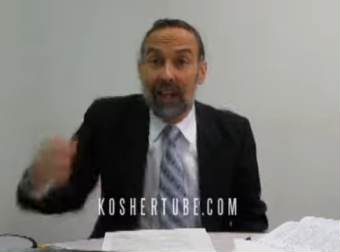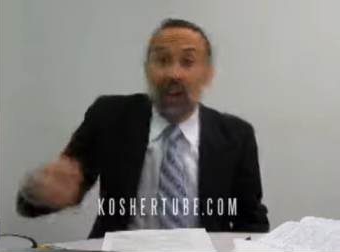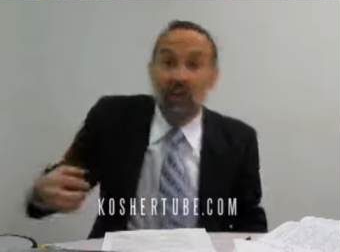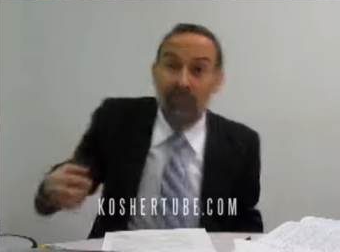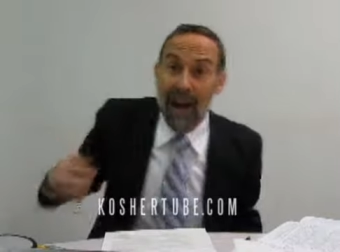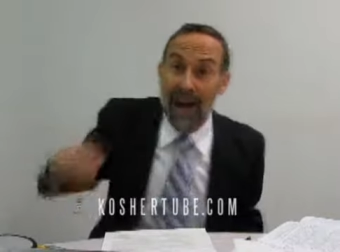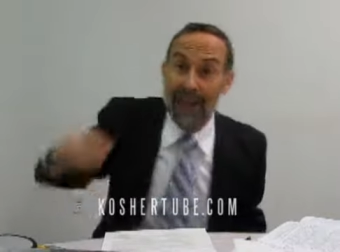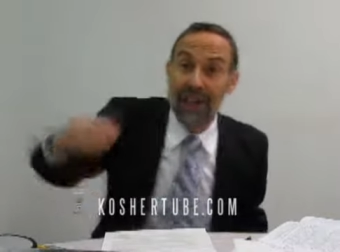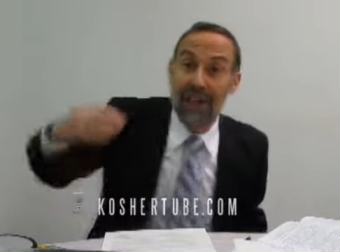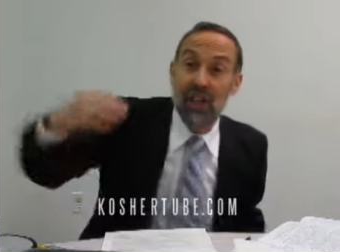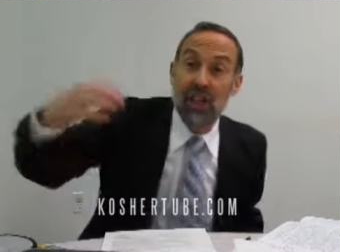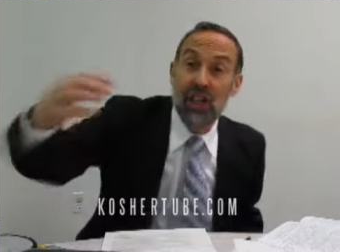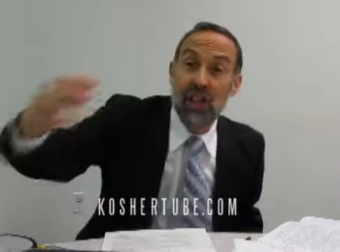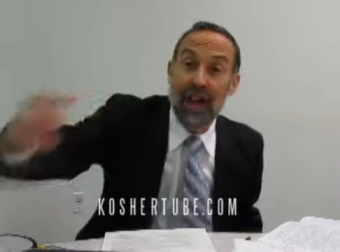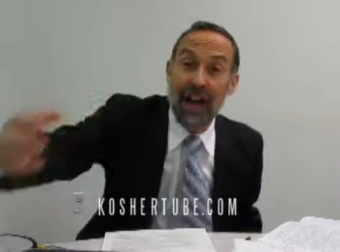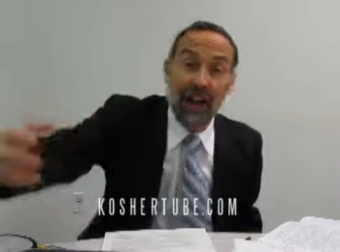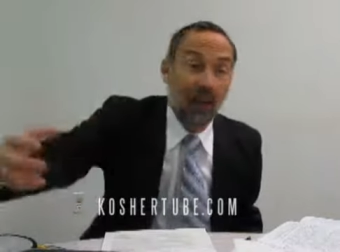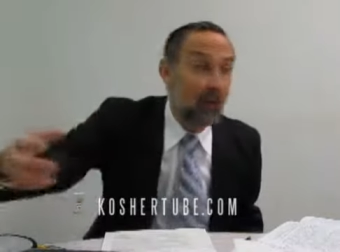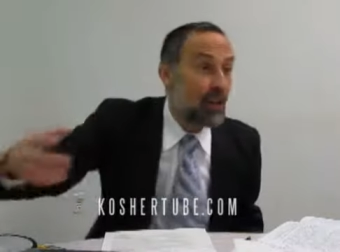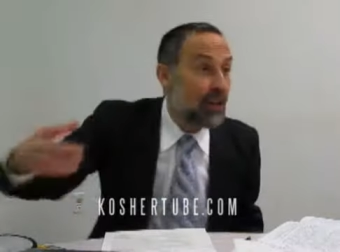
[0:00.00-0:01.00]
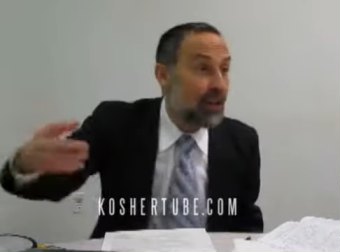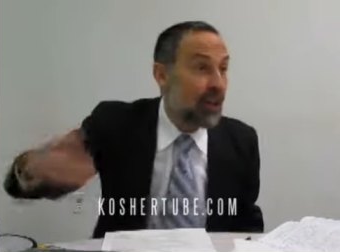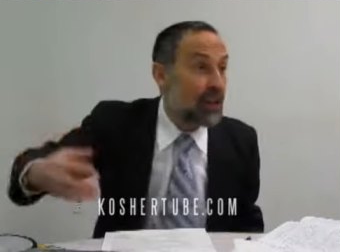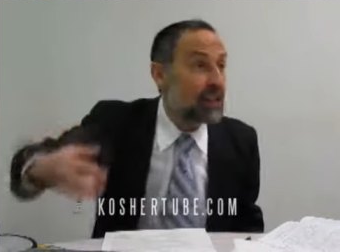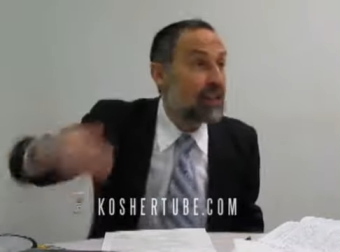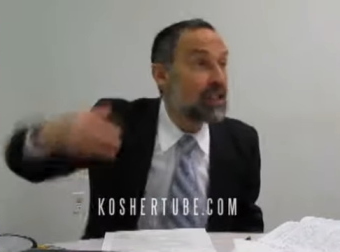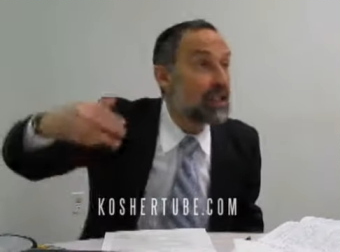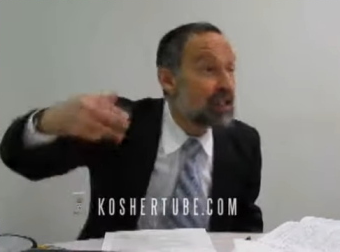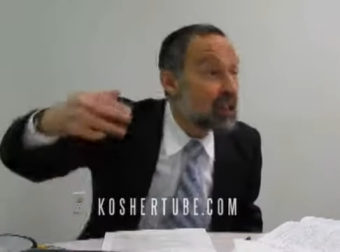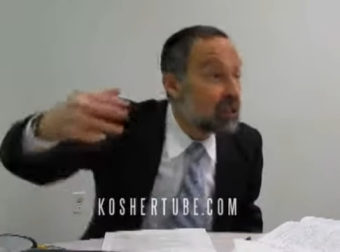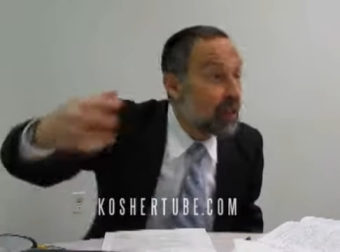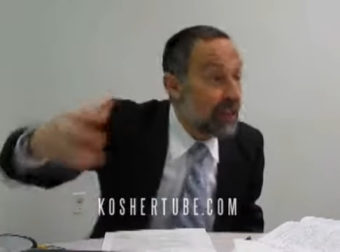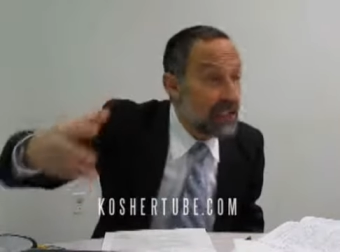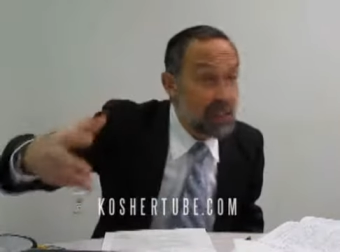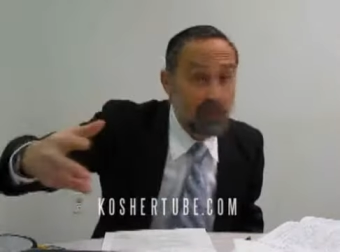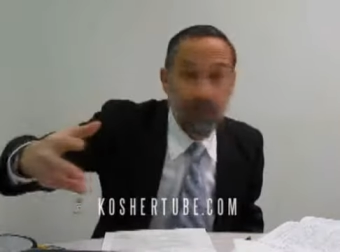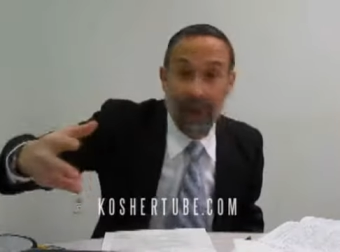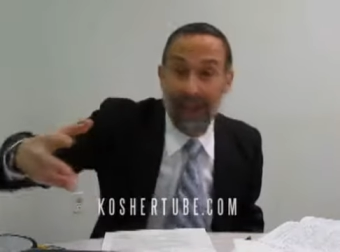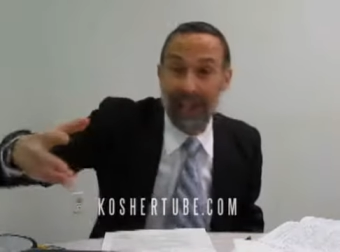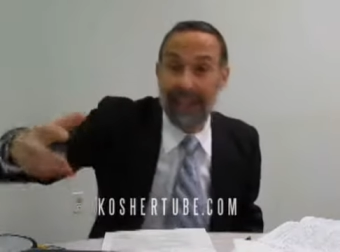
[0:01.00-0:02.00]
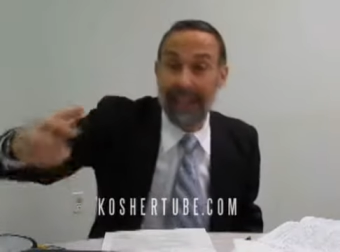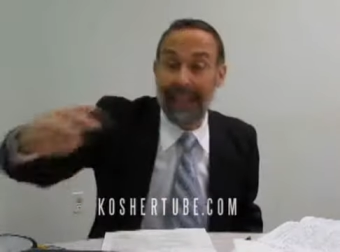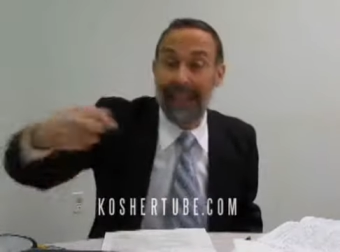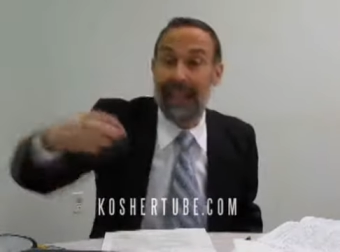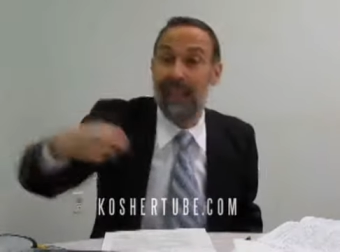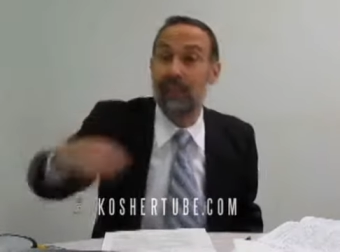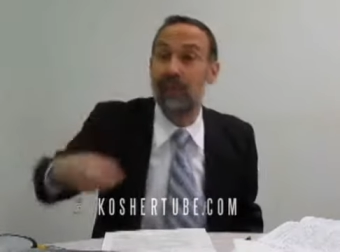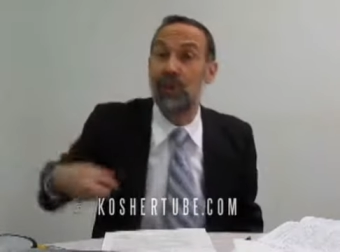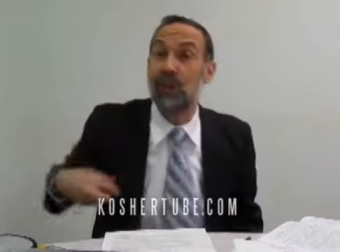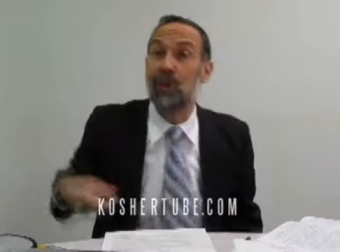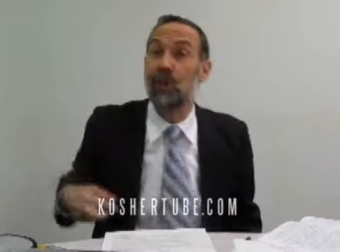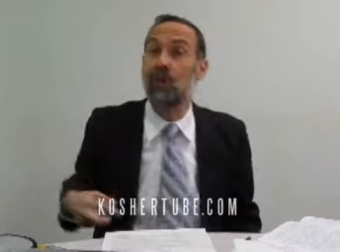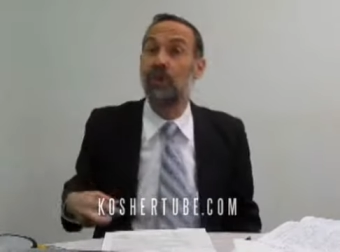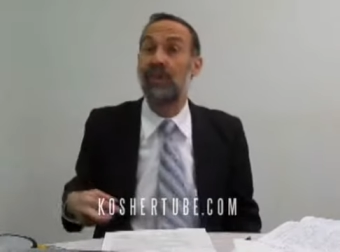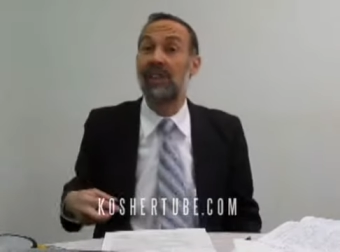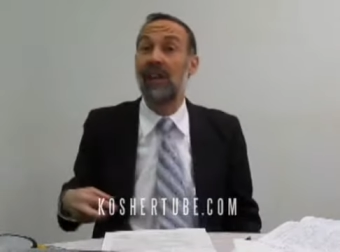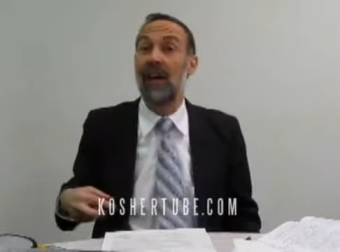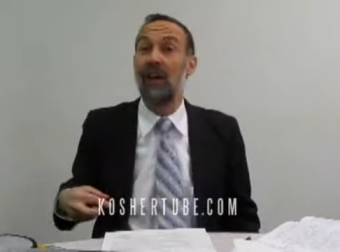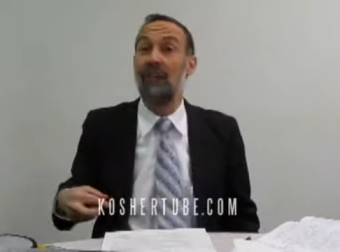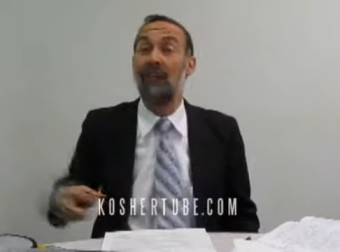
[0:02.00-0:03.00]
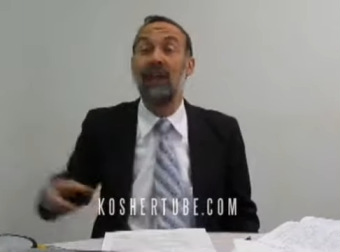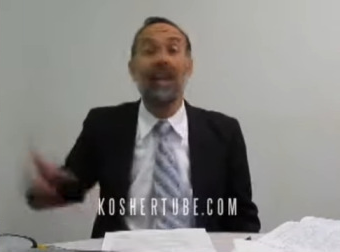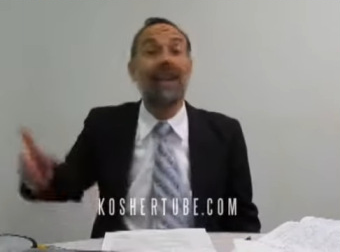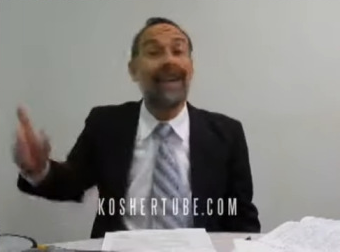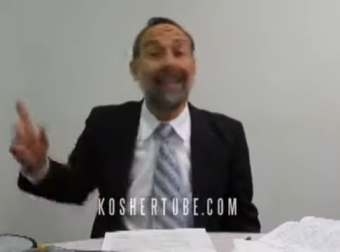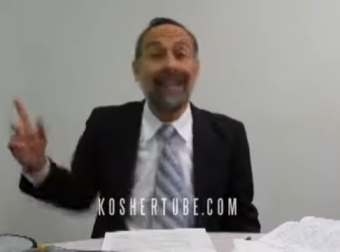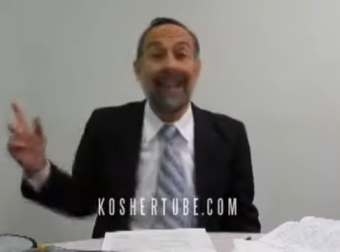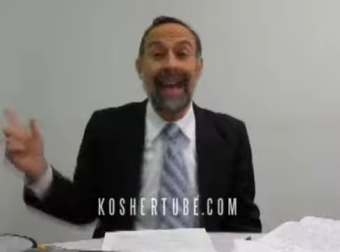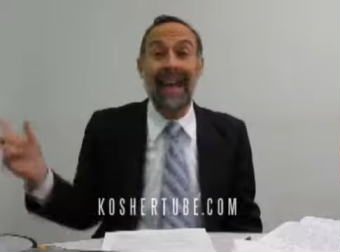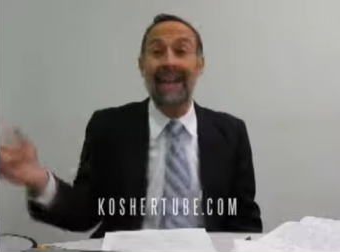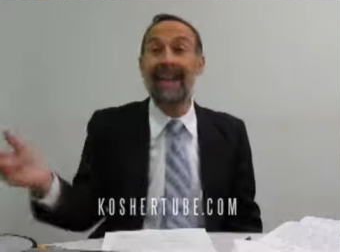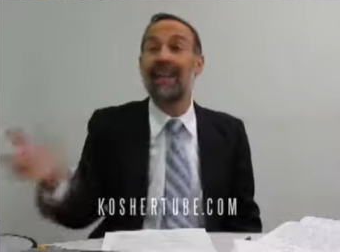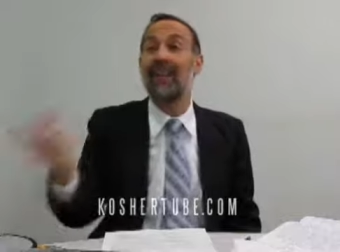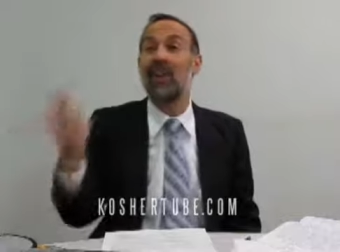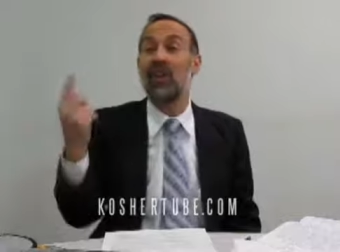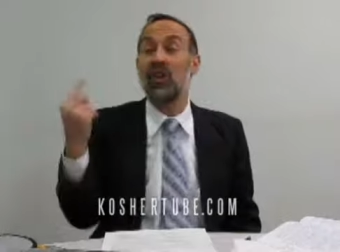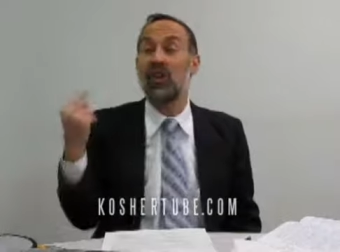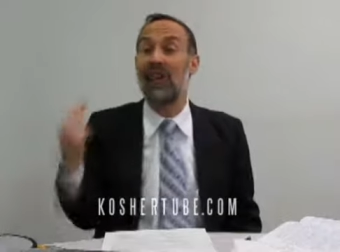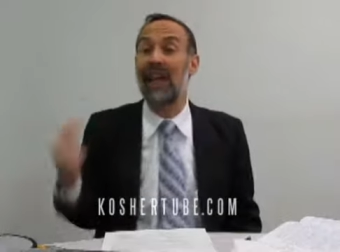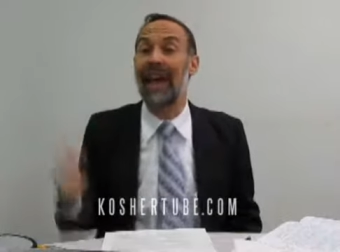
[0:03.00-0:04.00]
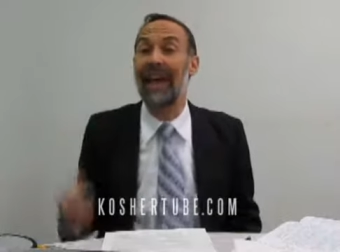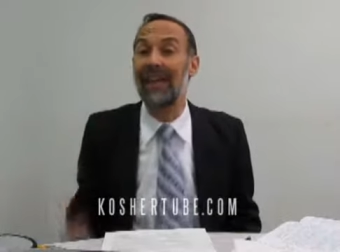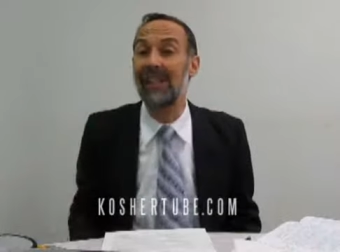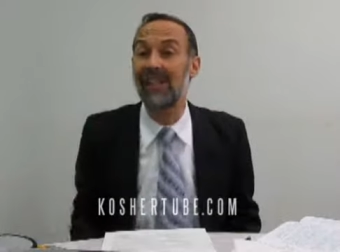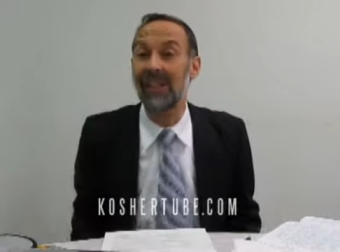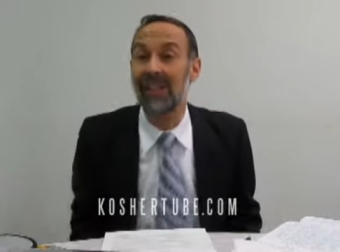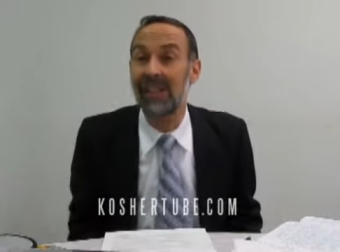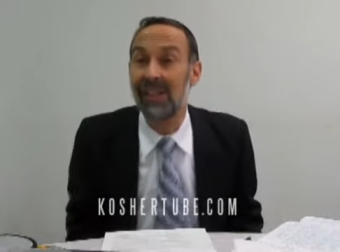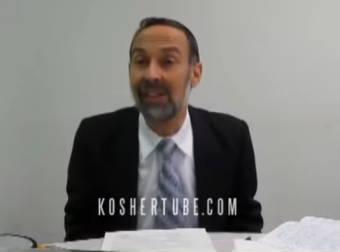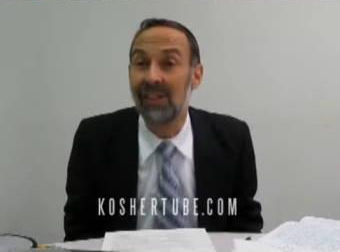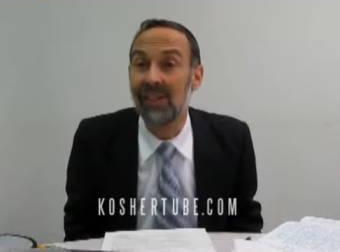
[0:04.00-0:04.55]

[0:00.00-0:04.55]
Rather than share it with others and transmit it, he keeps it to himself. In any of those cases,